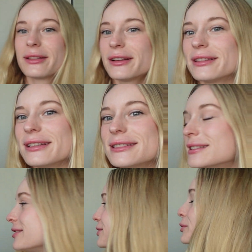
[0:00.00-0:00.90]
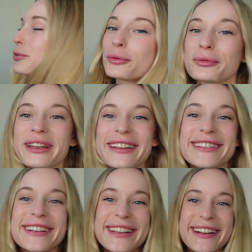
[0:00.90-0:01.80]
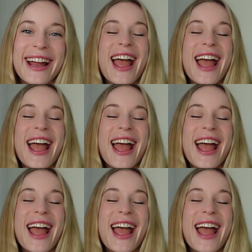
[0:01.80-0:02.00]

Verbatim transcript: Look at this little reading nook here.